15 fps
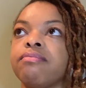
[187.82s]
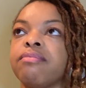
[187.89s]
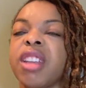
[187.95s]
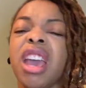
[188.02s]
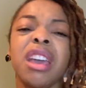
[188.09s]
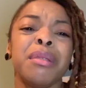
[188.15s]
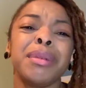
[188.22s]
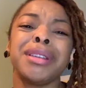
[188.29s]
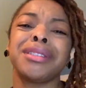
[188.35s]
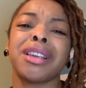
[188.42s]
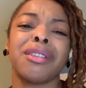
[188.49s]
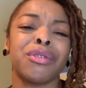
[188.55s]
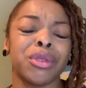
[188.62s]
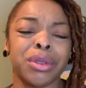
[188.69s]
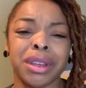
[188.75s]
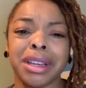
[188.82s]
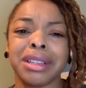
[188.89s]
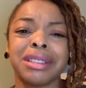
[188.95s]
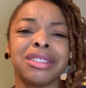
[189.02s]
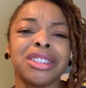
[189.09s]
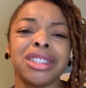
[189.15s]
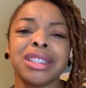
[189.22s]
it can be several
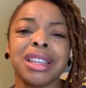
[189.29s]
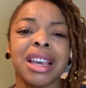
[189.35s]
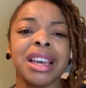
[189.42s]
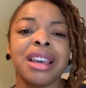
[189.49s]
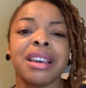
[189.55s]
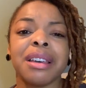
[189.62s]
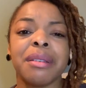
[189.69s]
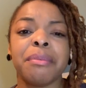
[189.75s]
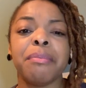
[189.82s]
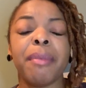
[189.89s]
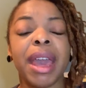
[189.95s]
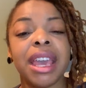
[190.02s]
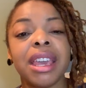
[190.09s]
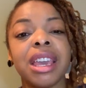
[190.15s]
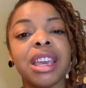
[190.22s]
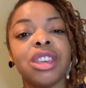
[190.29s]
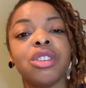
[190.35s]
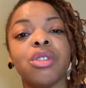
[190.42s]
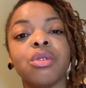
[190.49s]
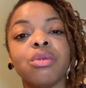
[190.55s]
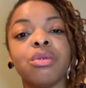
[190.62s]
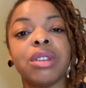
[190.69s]
things. Just making
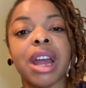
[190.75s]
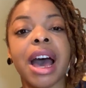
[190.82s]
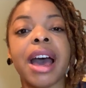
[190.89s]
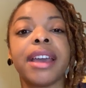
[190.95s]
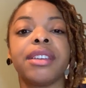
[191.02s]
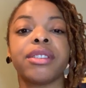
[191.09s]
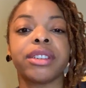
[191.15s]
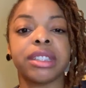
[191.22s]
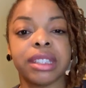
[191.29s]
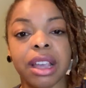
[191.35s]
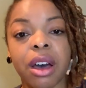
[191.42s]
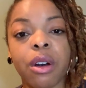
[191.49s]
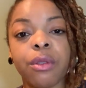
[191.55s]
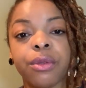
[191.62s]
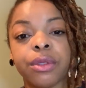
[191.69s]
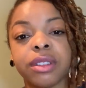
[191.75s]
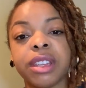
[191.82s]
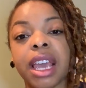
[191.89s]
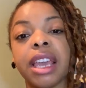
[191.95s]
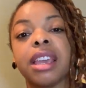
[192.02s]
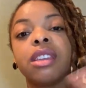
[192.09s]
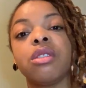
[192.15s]
you not yourself,
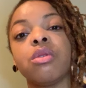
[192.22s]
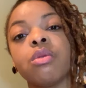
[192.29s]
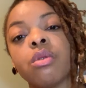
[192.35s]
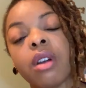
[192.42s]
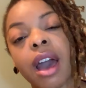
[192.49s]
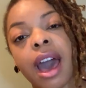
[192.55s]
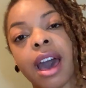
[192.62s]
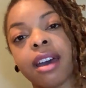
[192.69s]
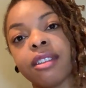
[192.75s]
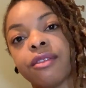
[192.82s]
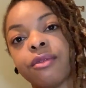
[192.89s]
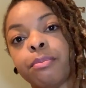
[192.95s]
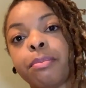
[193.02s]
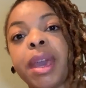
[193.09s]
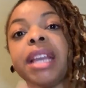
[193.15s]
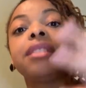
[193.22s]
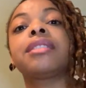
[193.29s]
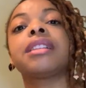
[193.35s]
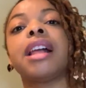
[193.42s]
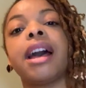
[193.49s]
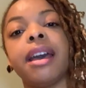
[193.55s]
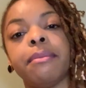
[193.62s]
taking you out of
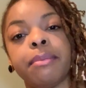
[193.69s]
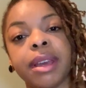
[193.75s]
baseline.